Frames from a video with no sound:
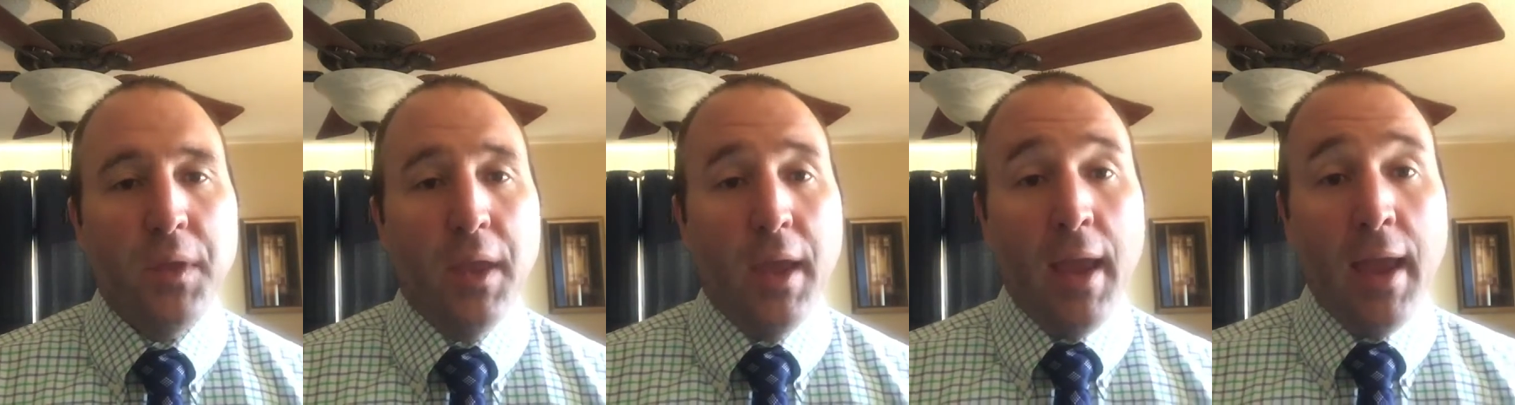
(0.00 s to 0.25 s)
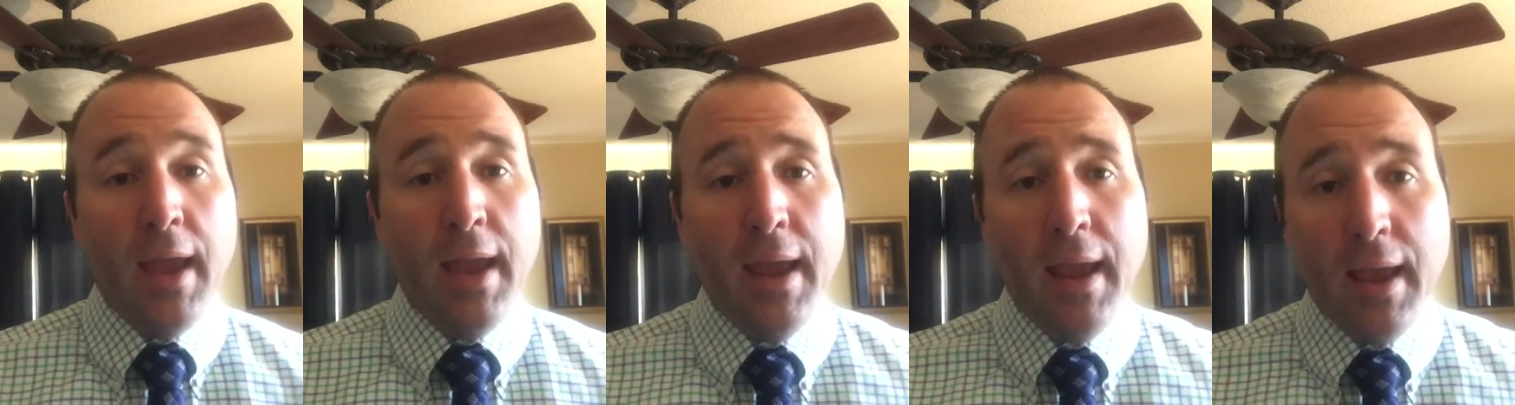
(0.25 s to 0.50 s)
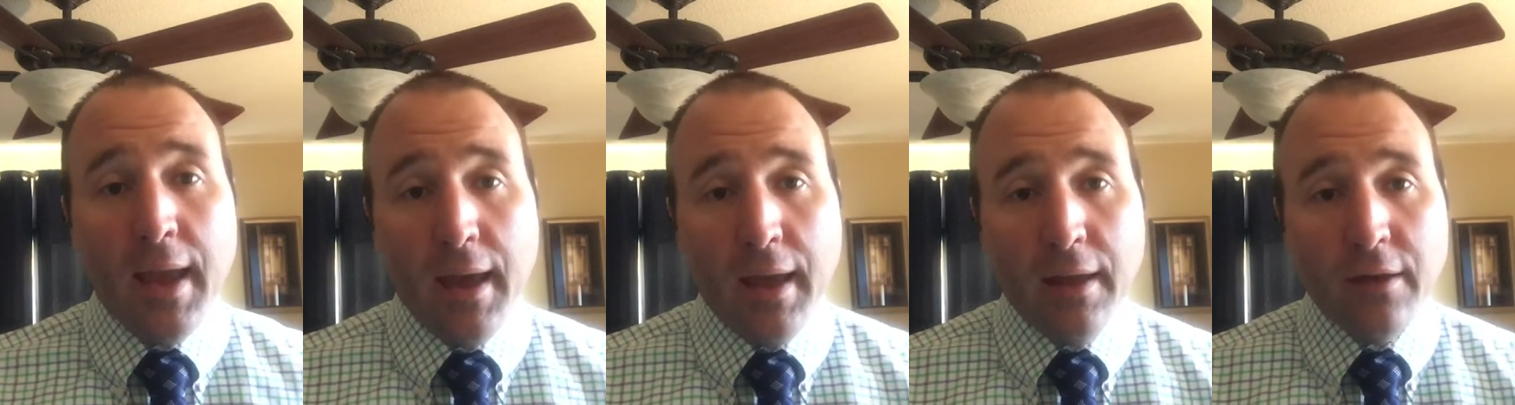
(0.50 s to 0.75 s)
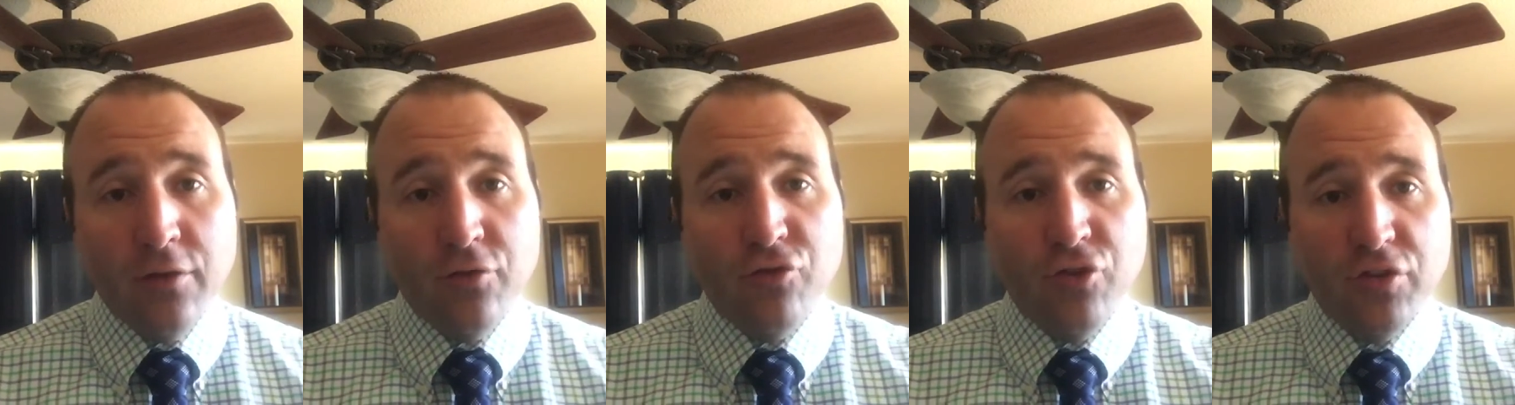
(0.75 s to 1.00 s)

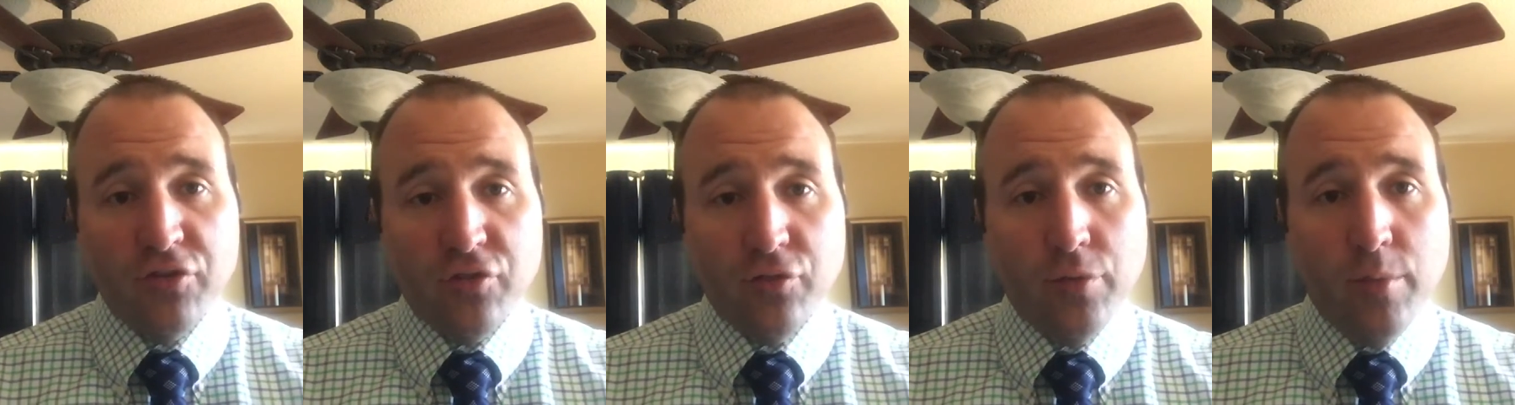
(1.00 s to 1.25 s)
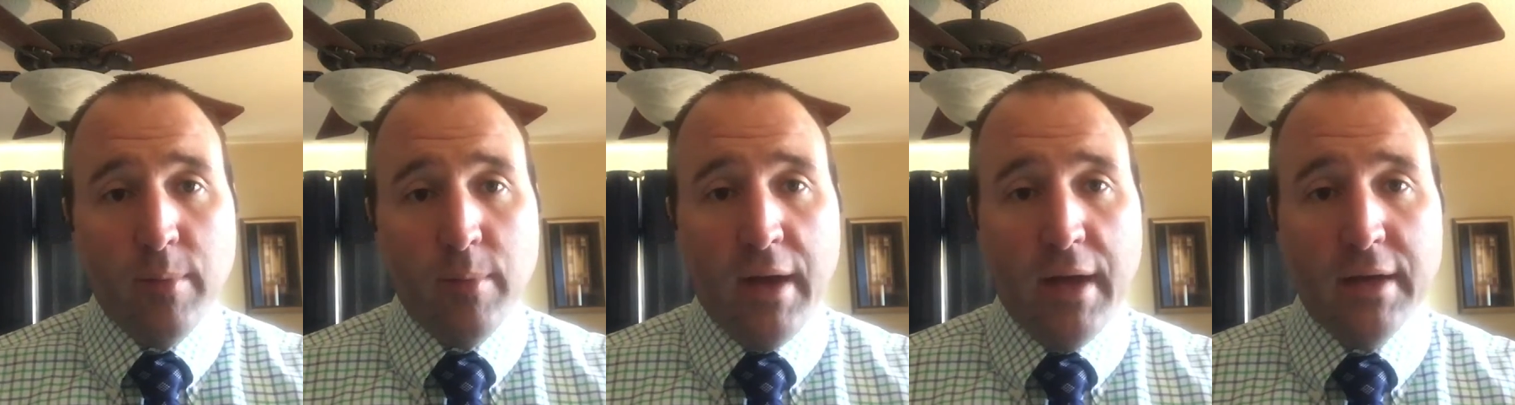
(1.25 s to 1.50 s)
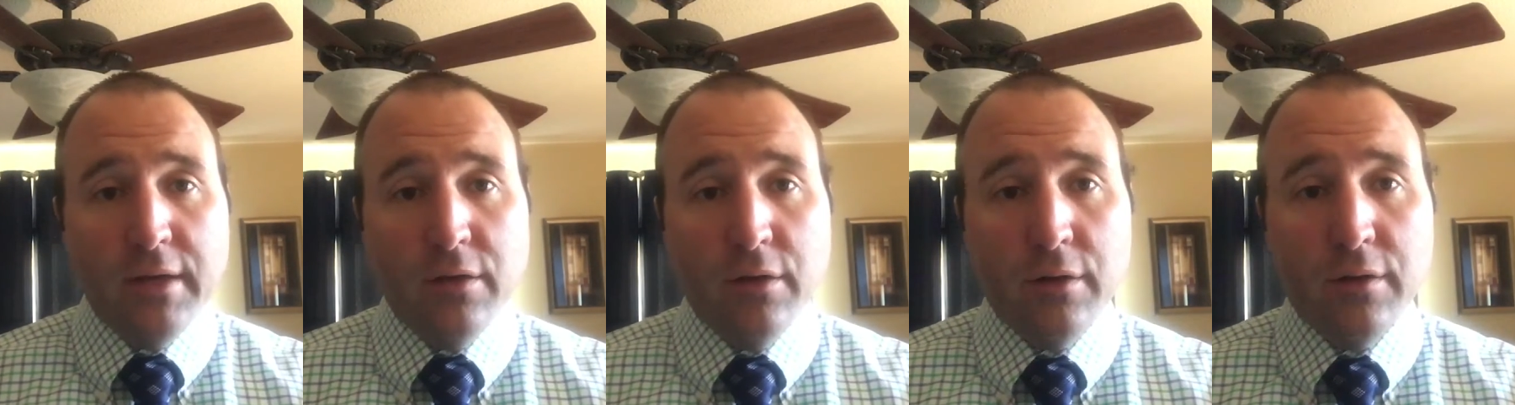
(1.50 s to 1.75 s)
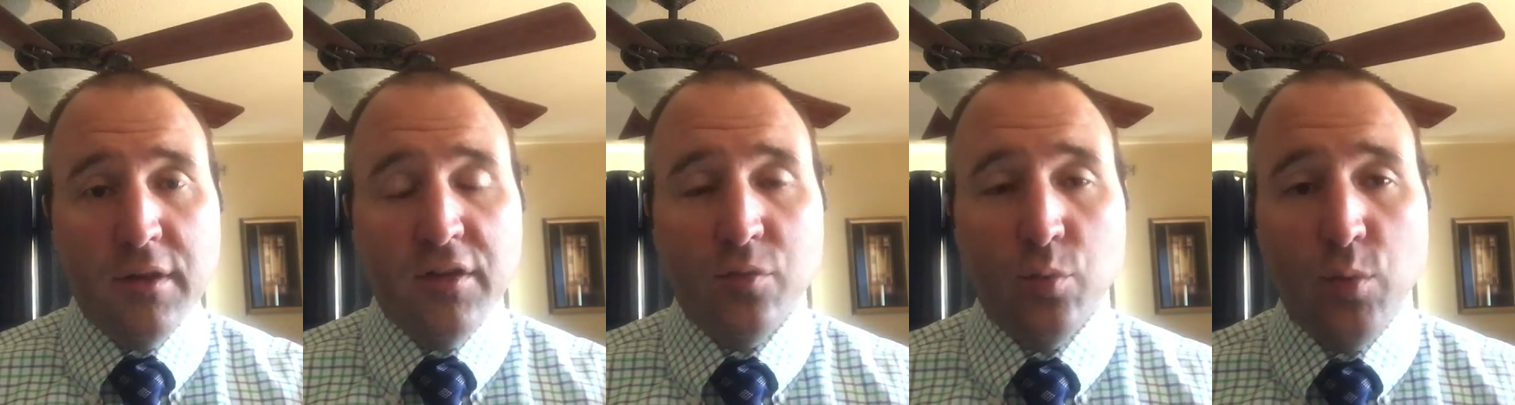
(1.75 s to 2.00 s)
And just a
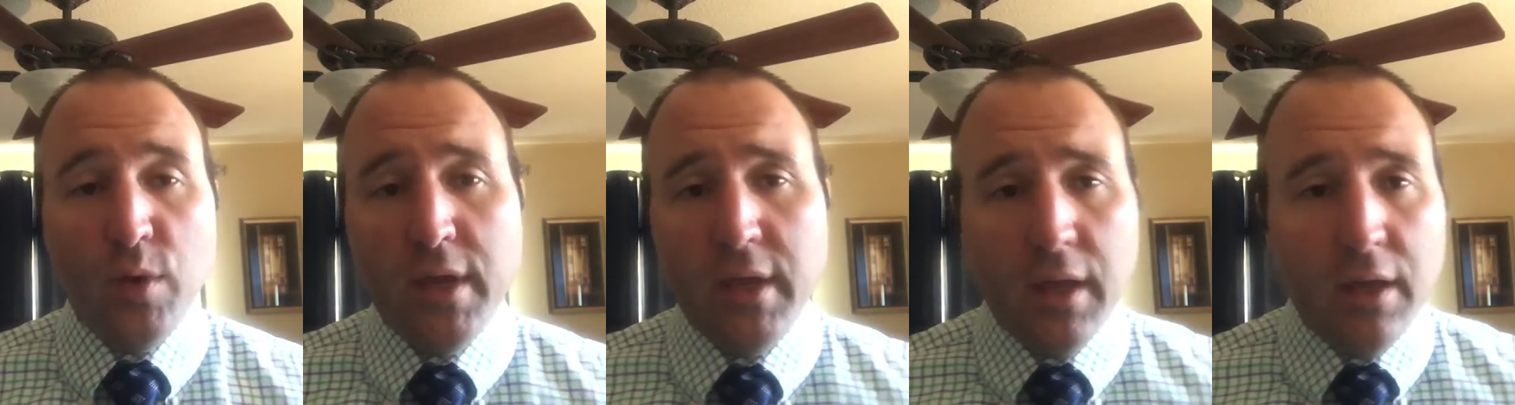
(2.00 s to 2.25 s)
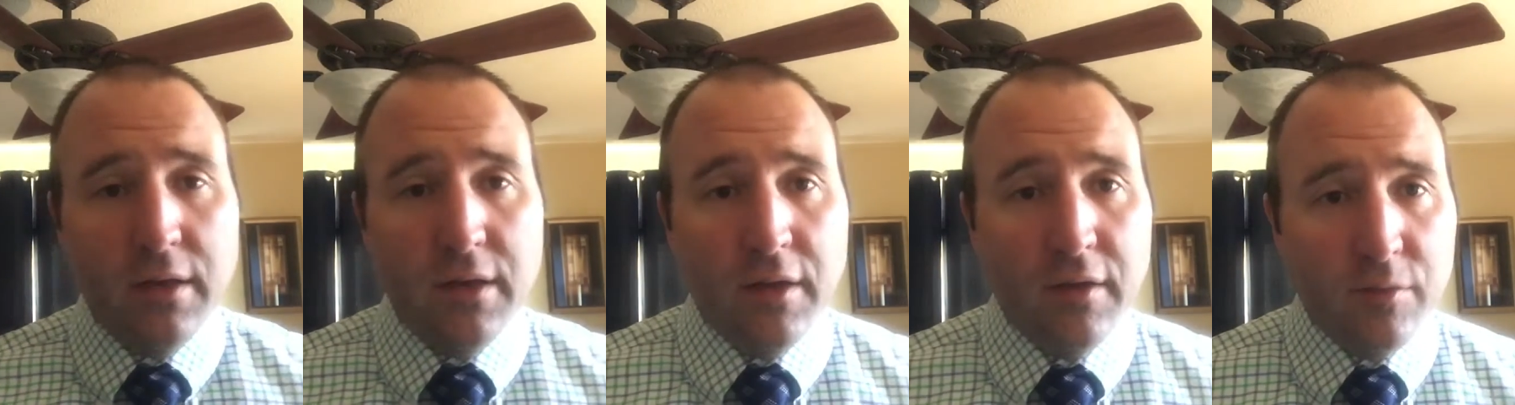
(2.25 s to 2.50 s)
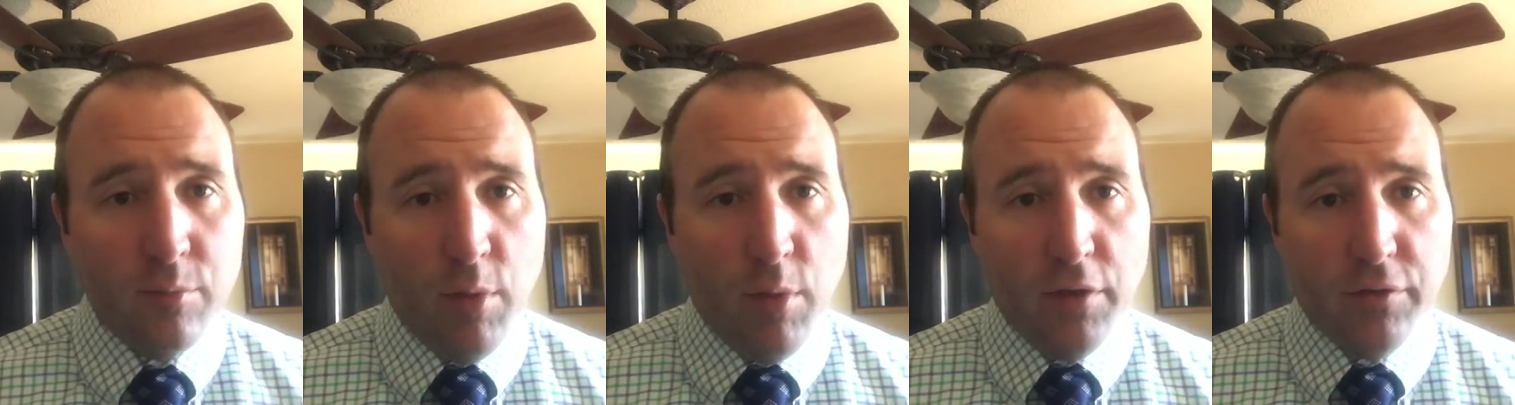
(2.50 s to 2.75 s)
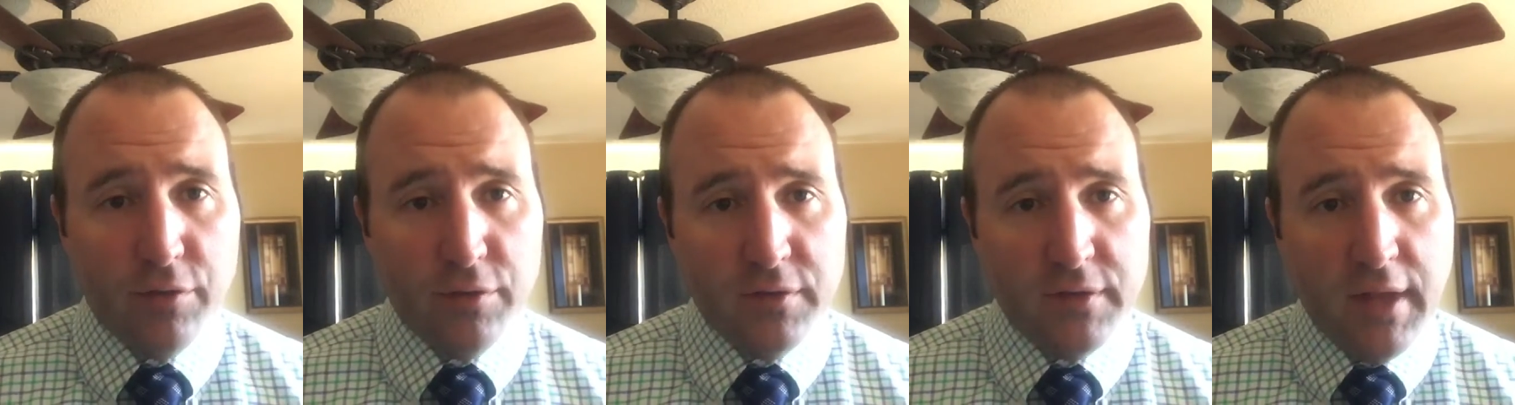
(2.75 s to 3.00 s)
reminder, this weekend is
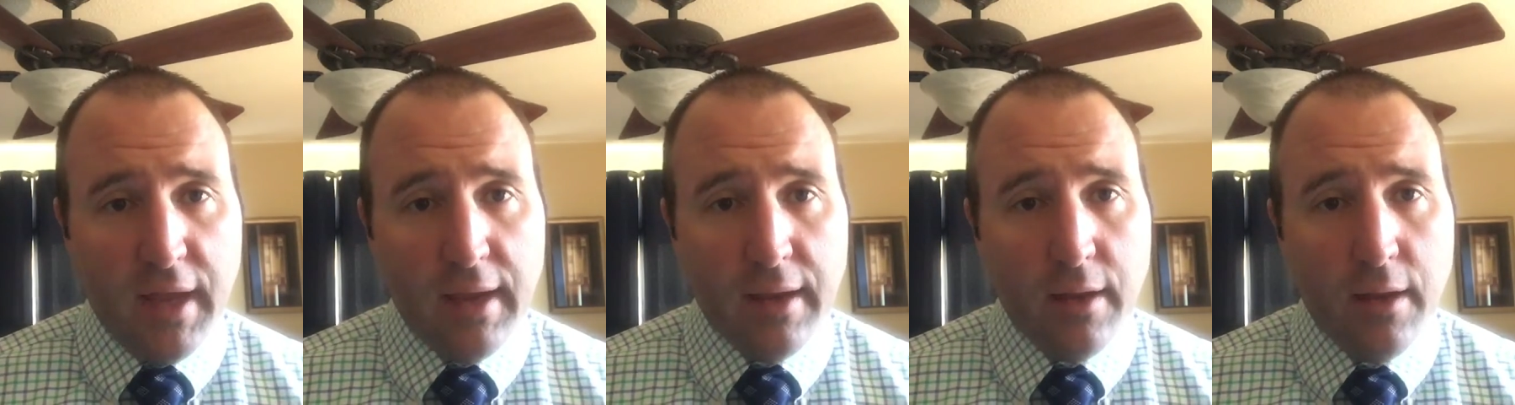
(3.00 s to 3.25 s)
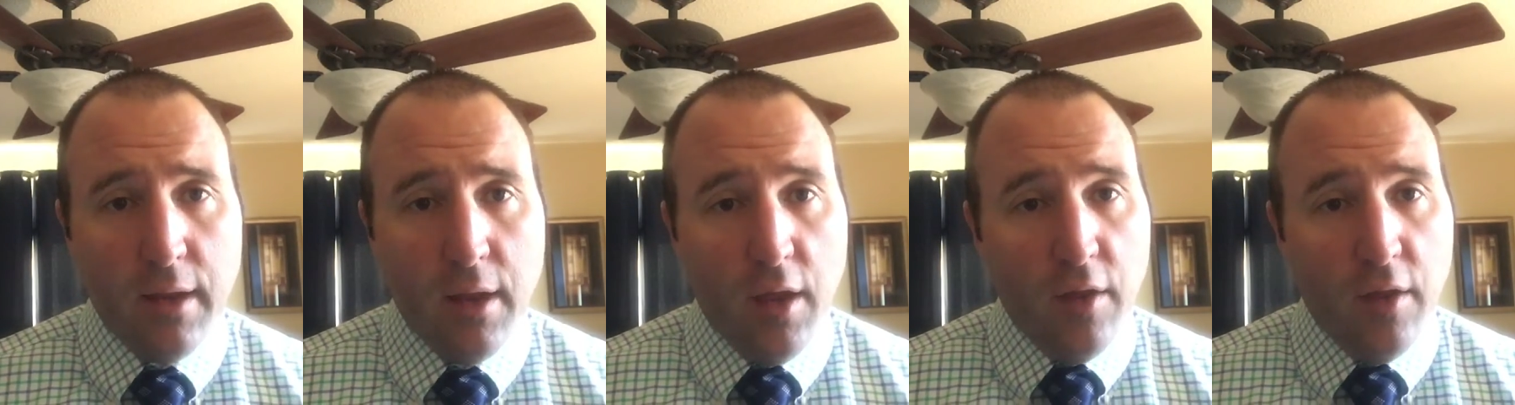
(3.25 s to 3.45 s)
Mother's Day.